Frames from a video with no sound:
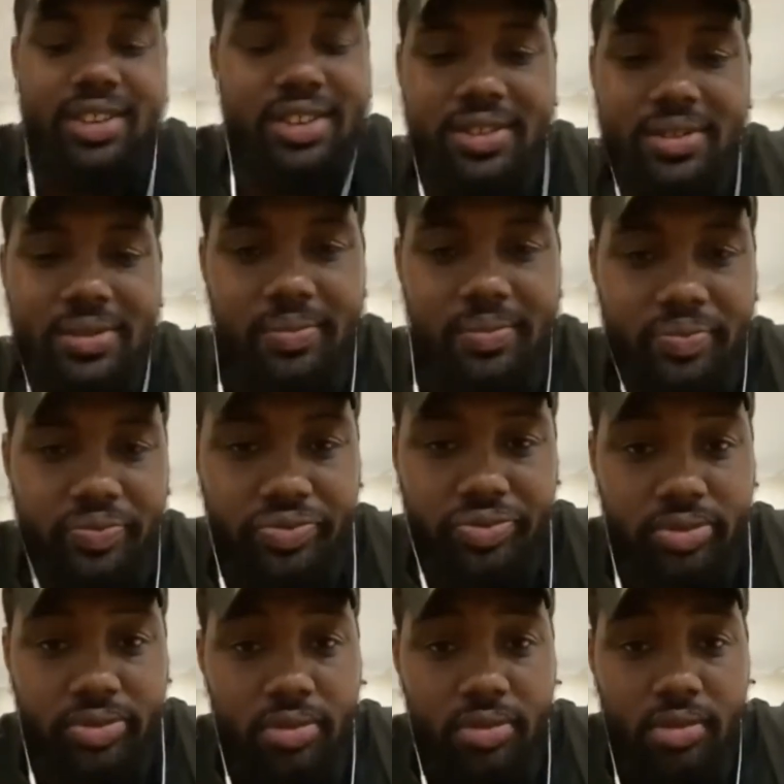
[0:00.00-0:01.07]
as you had your so
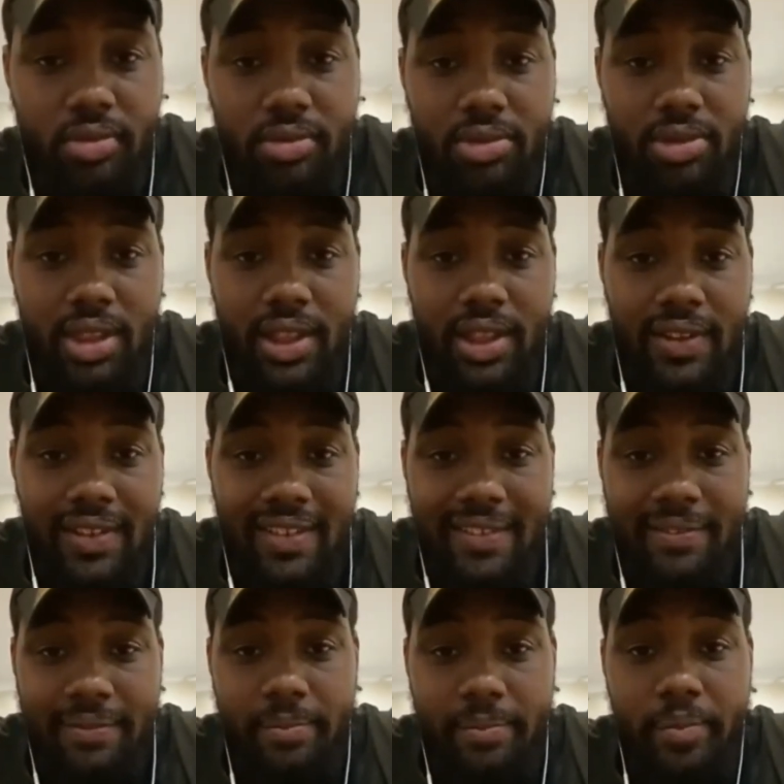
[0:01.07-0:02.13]
everything, the room,
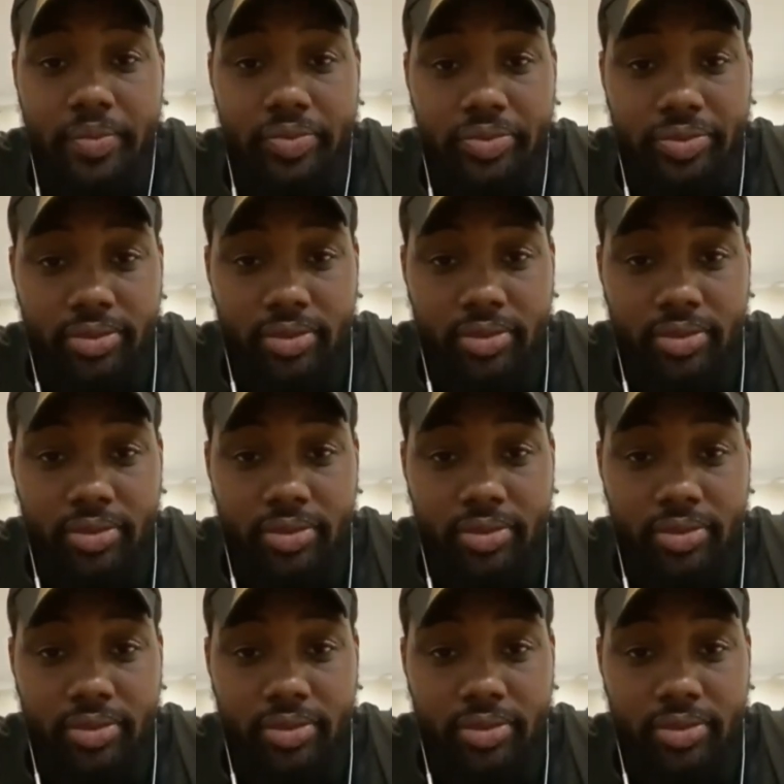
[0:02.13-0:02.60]
the